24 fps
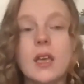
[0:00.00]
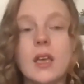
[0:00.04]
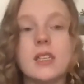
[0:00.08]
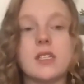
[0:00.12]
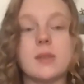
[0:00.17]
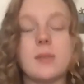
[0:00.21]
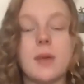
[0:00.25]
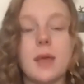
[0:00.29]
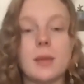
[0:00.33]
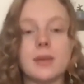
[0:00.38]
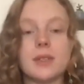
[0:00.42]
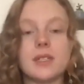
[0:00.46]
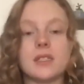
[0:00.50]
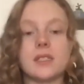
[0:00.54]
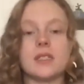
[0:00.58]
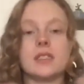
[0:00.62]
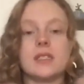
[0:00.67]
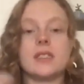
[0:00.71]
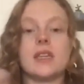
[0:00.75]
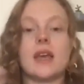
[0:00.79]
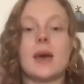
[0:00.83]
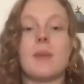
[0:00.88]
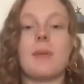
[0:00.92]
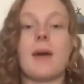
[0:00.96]
to be able to
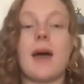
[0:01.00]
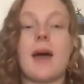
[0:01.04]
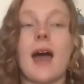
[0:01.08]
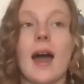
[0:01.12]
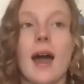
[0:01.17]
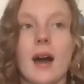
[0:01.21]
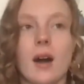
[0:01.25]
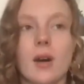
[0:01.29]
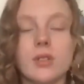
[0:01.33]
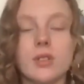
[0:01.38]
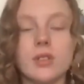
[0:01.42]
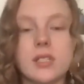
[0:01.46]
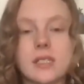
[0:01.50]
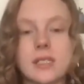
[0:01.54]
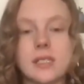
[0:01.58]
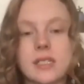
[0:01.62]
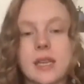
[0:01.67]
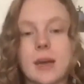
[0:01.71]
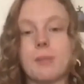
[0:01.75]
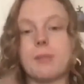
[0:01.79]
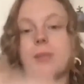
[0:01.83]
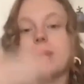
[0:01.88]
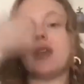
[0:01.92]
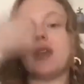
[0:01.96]
step out, to
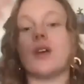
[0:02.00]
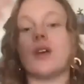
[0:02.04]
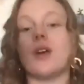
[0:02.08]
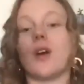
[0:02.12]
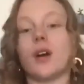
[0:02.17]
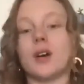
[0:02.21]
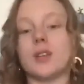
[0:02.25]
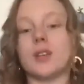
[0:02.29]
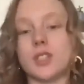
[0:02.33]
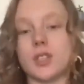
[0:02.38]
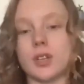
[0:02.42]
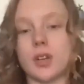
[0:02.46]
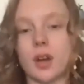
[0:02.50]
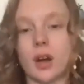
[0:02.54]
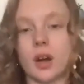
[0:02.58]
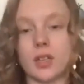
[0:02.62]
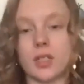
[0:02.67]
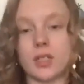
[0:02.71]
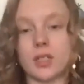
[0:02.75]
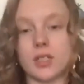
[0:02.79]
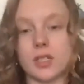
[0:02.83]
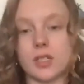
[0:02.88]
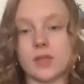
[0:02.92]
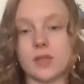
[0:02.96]
step beyond your
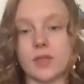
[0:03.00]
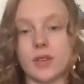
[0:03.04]
conscious